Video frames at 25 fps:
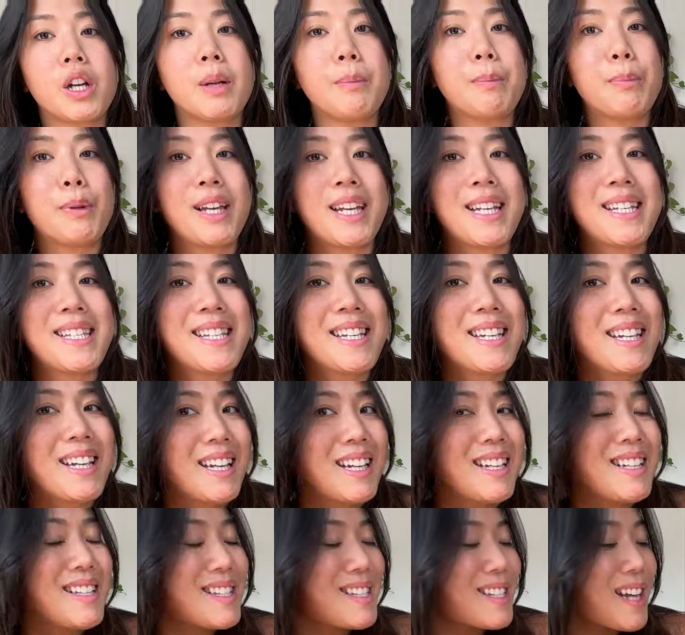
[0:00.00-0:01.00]
gonna place it
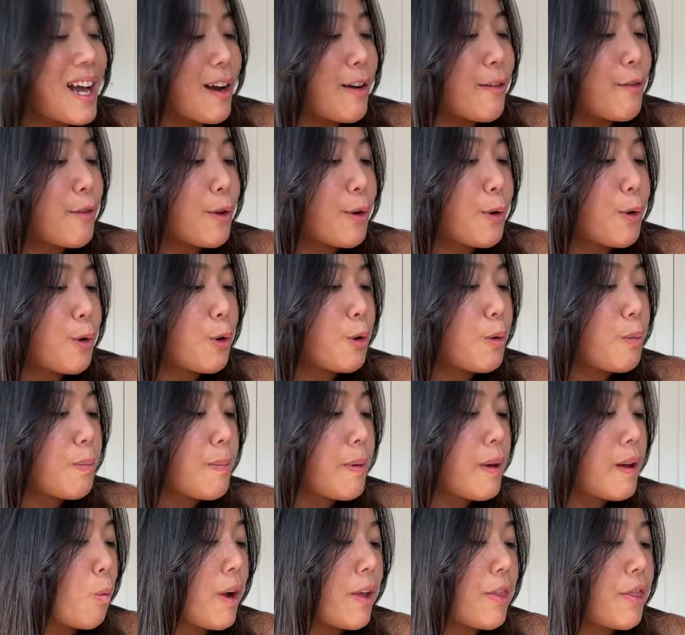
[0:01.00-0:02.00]
inside of the hoop
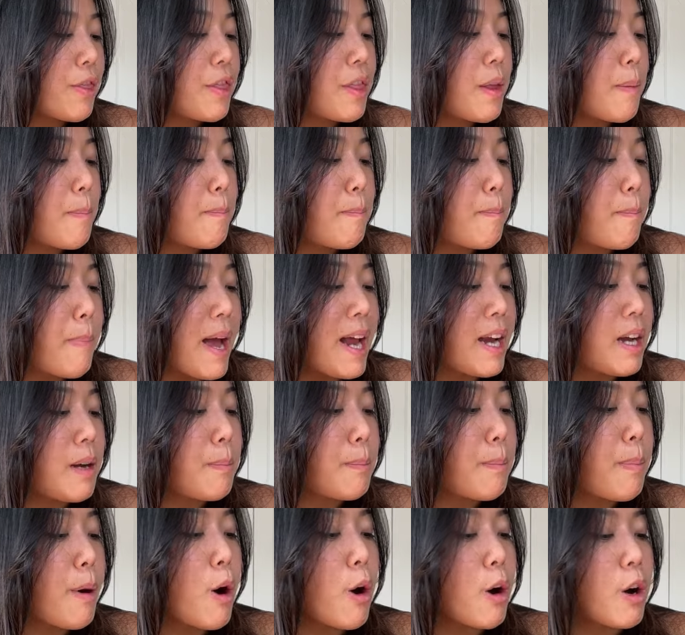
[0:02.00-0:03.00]
with the
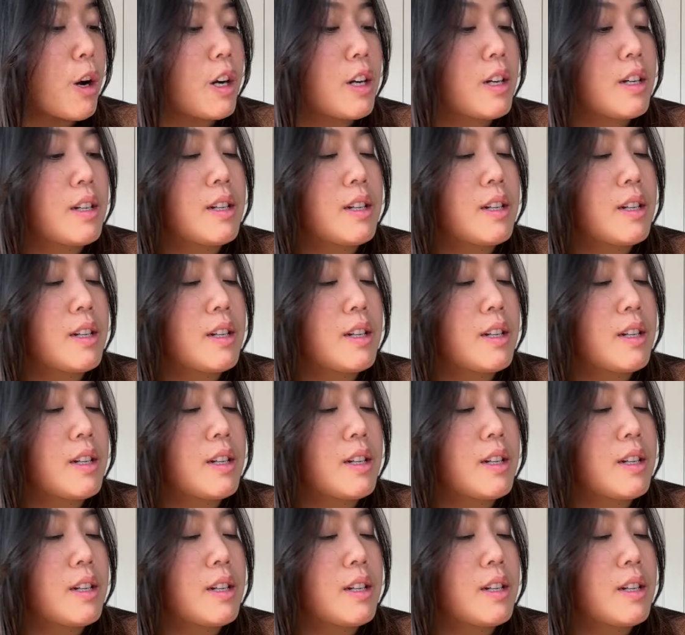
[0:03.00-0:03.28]
bent part